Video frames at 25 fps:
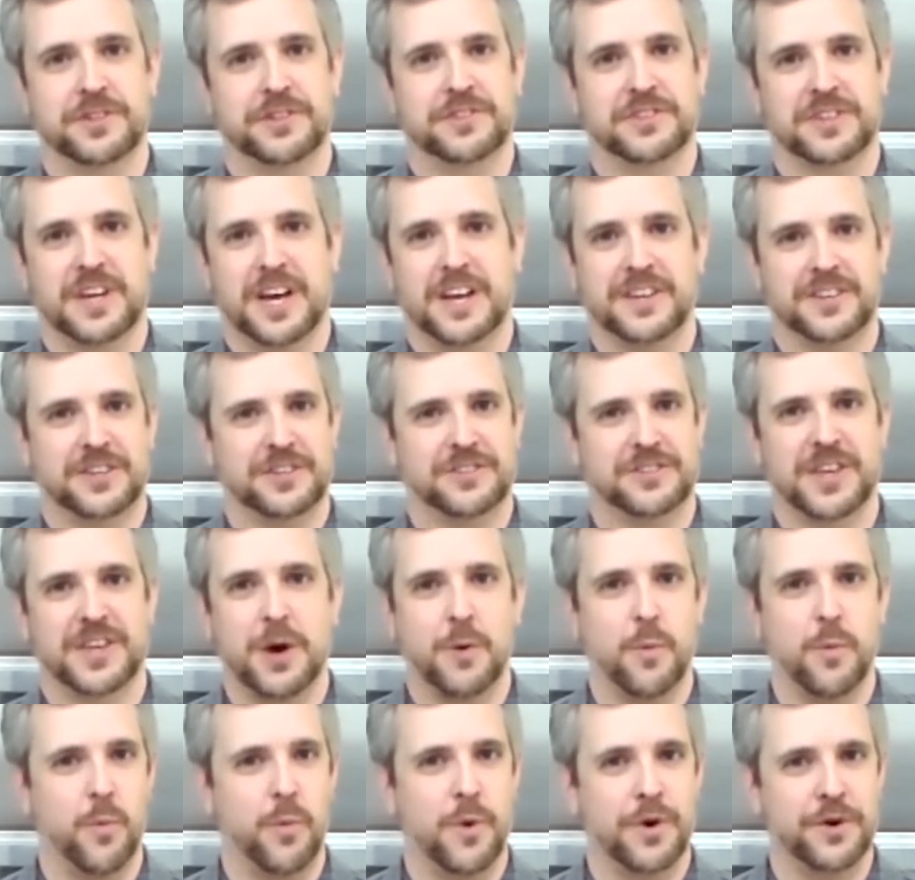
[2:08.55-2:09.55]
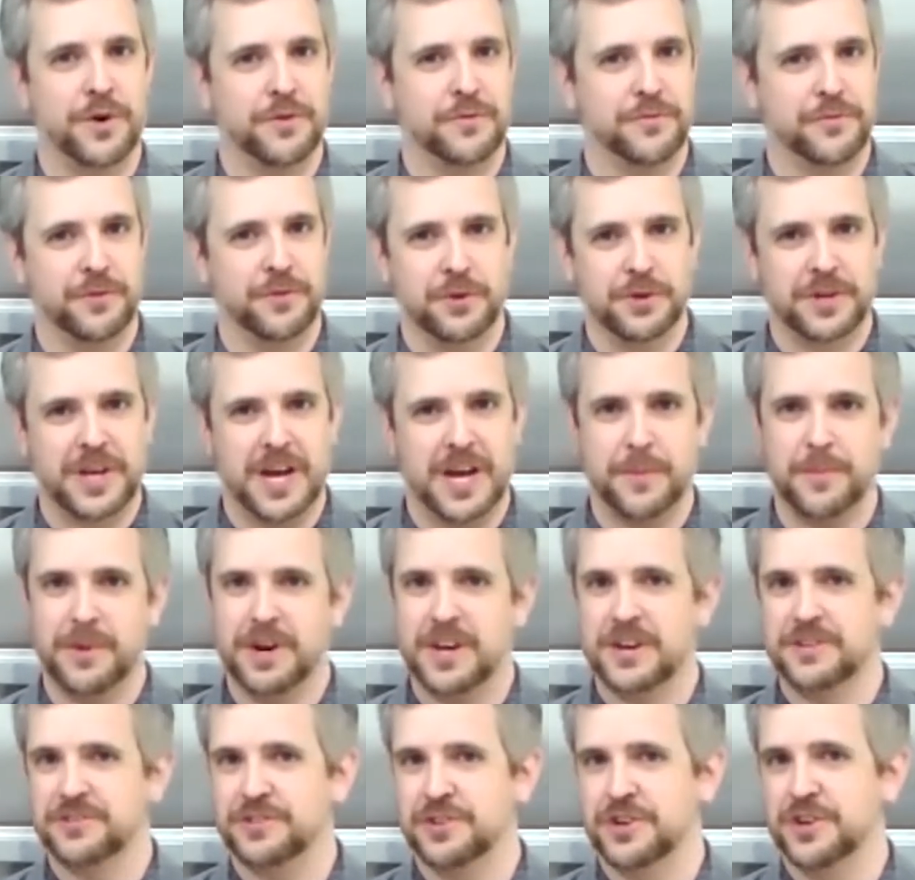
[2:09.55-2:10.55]
It's got just that wonderful
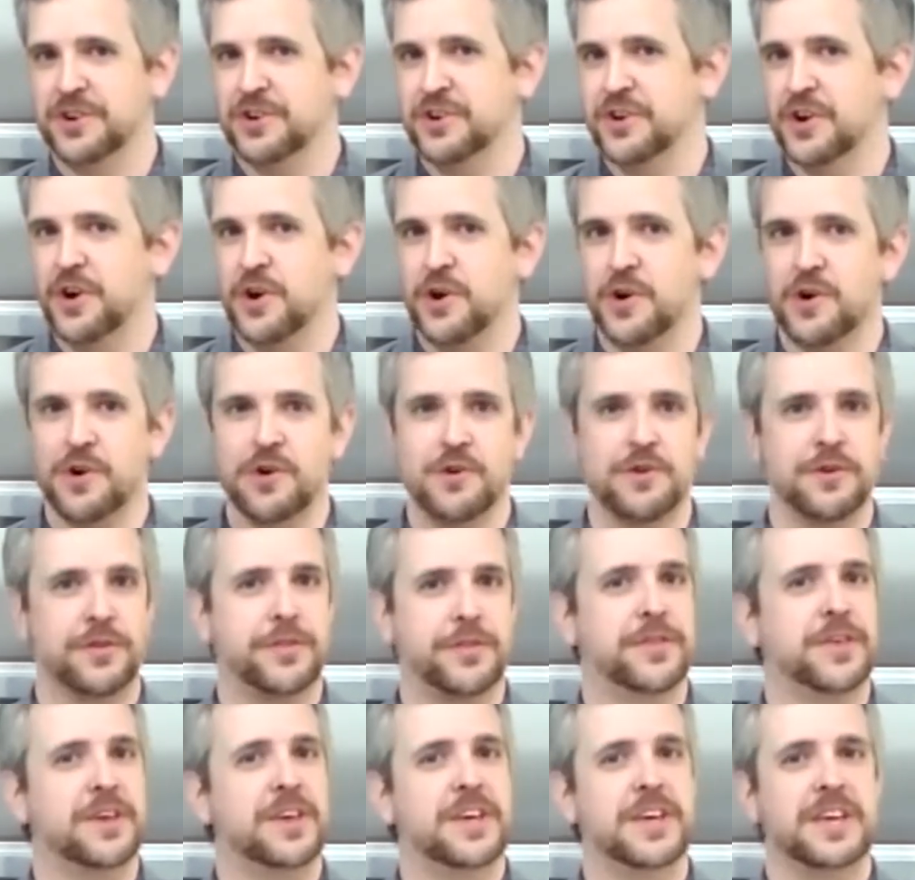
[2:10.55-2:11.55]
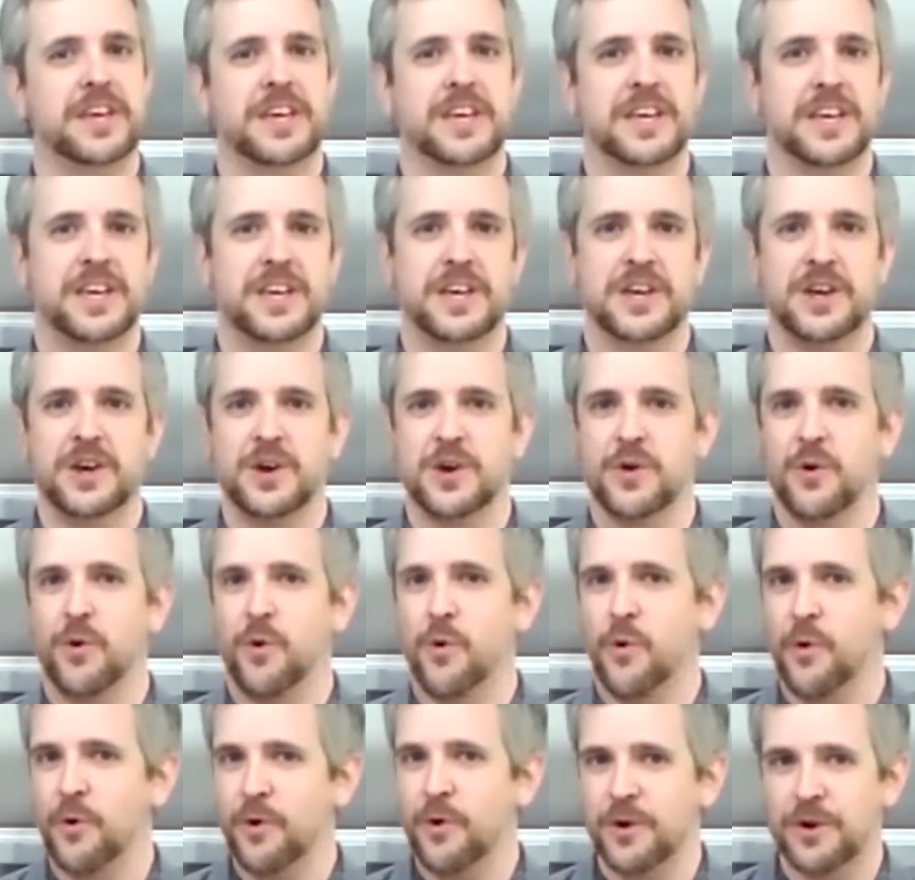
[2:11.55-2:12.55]
combination, earthy
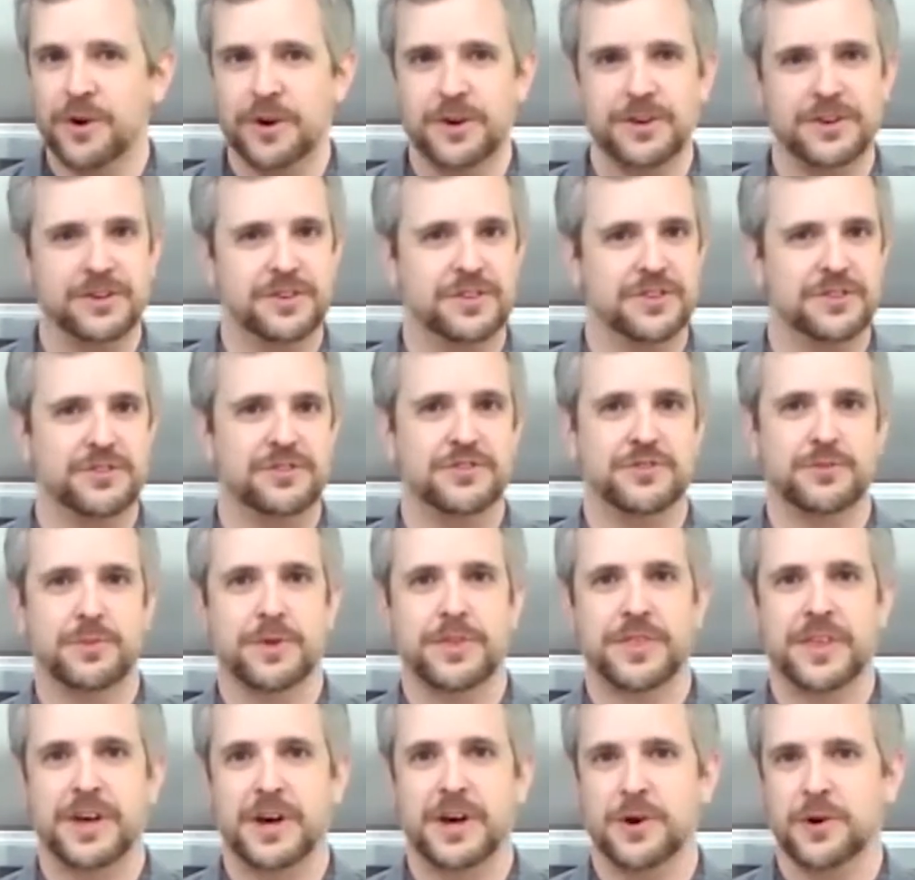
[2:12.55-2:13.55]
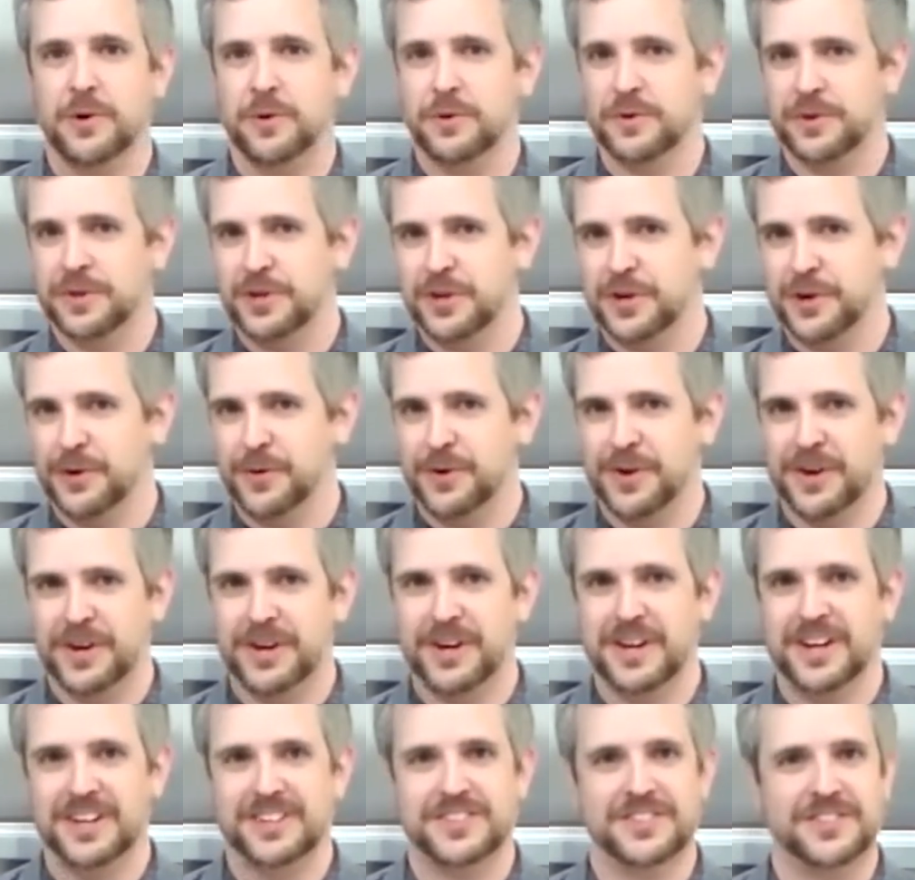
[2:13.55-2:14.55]
orange without,
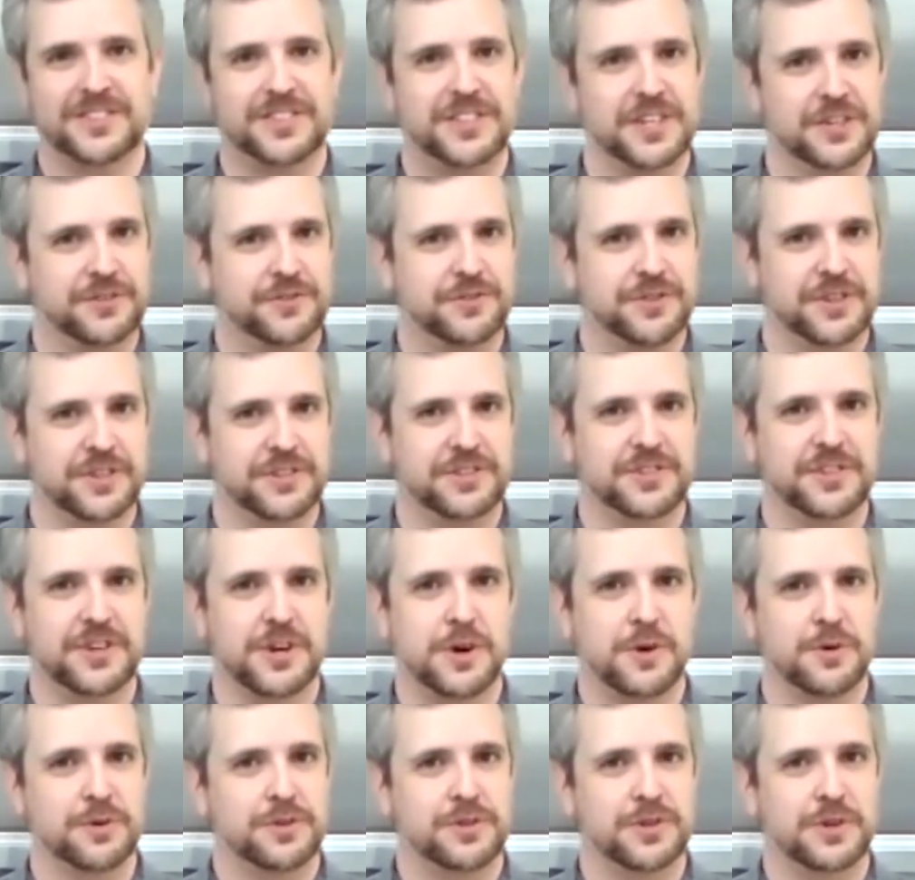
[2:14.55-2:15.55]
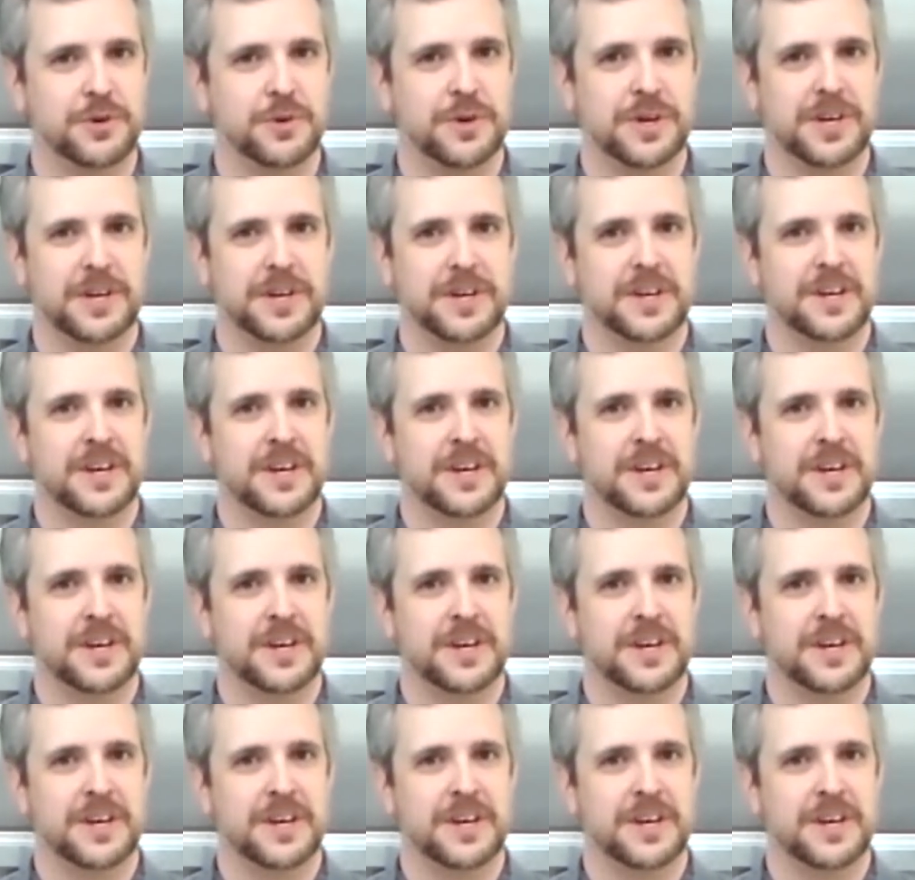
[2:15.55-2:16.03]
a citrus note to it.